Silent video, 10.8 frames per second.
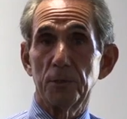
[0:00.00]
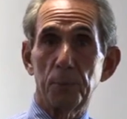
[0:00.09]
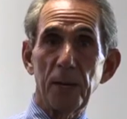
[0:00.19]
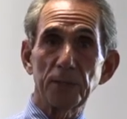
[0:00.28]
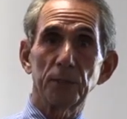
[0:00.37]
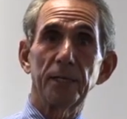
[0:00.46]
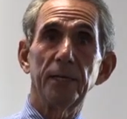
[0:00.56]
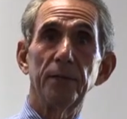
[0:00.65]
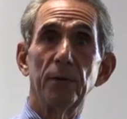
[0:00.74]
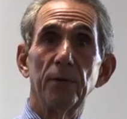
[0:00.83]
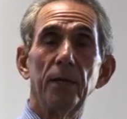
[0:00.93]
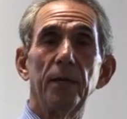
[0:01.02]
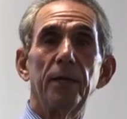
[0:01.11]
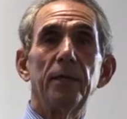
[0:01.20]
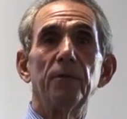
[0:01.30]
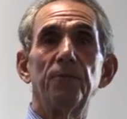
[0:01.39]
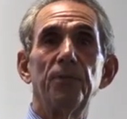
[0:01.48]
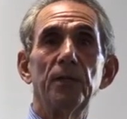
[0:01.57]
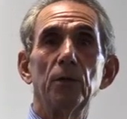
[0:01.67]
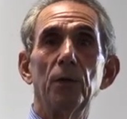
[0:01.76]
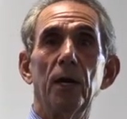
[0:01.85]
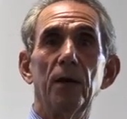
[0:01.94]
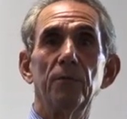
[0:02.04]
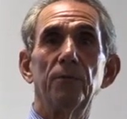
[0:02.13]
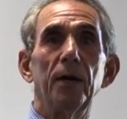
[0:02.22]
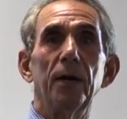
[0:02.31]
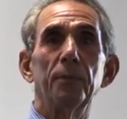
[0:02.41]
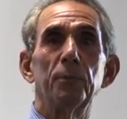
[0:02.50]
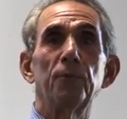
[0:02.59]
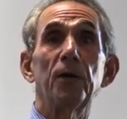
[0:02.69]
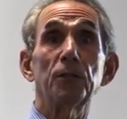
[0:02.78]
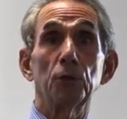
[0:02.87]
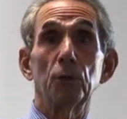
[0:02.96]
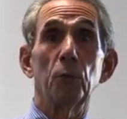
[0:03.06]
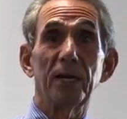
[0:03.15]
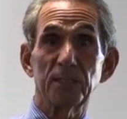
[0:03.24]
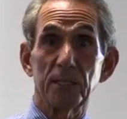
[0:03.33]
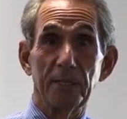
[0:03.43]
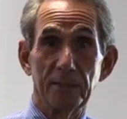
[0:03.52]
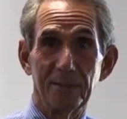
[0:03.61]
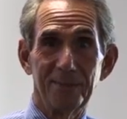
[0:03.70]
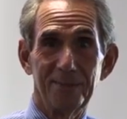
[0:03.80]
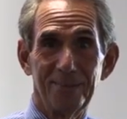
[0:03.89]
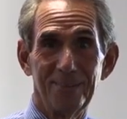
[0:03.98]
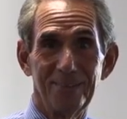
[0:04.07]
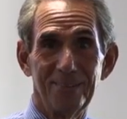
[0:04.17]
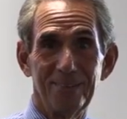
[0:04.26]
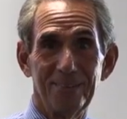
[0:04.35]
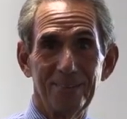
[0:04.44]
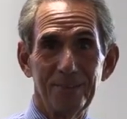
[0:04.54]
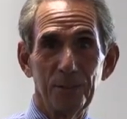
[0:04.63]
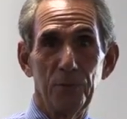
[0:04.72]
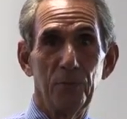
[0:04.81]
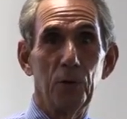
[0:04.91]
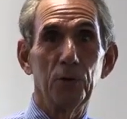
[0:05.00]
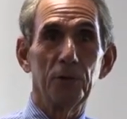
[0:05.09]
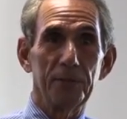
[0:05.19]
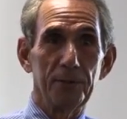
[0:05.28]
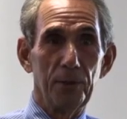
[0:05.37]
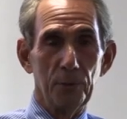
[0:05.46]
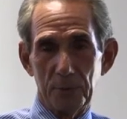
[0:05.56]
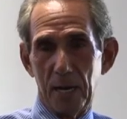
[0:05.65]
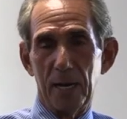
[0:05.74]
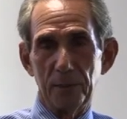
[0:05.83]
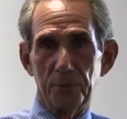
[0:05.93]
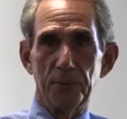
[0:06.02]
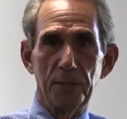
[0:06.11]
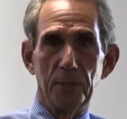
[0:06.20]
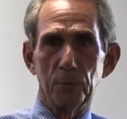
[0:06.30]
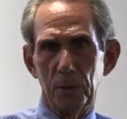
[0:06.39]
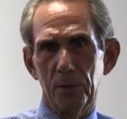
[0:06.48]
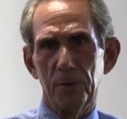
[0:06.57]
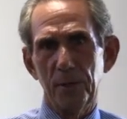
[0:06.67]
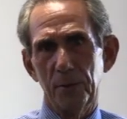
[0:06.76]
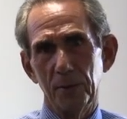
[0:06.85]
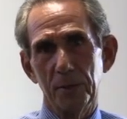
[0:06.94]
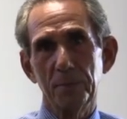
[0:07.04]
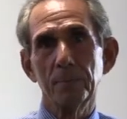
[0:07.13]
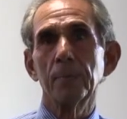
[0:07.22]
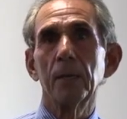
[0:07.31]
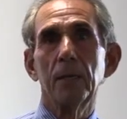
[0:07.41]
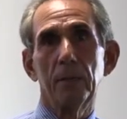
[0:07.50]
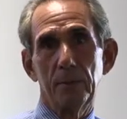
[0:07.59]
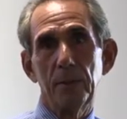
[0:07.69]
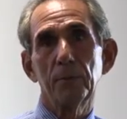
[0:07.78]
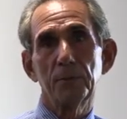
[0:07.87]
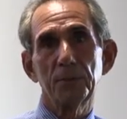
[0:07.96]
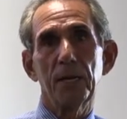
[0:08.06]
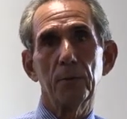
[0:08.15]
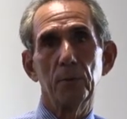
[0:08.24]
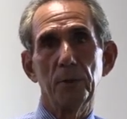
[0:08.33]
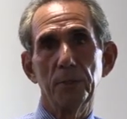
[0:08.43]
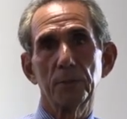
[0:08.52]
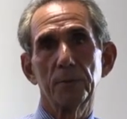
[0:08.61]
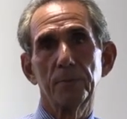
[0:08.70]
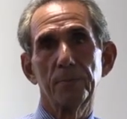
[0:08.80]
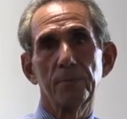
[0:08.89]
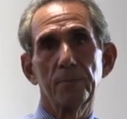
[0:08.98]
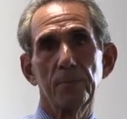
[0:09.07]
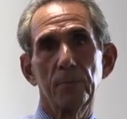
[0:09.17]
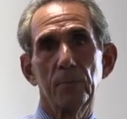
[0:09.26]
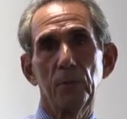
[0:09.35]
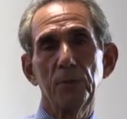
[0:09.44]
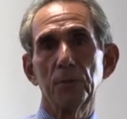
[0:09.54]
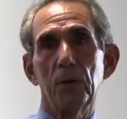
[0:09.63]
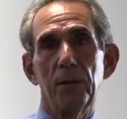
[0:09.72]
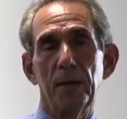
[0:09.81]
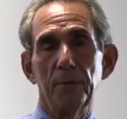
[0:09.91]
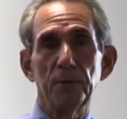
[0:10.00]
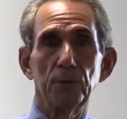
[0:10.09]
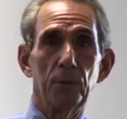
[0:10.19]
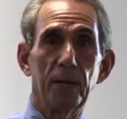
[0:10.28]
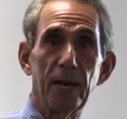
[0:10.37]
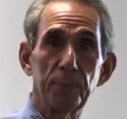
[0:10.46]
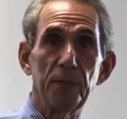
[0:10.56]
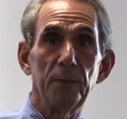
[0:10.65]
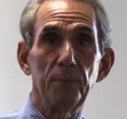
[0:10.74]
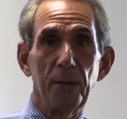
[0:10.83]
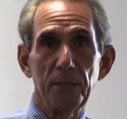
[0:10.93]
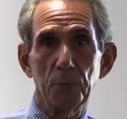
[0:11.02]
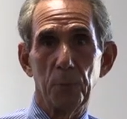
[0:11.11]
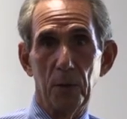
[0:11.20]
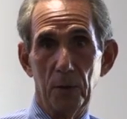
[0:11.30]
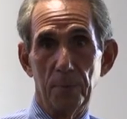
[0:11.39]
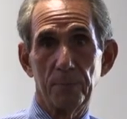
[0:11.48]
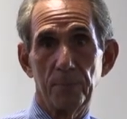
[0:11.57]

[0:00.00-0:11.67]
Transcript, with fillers: especially in the field of professional wrestling. Because you've all looked at those guys for years. What are they on? They're on steroids. We saw that. We saw what happened in baseball.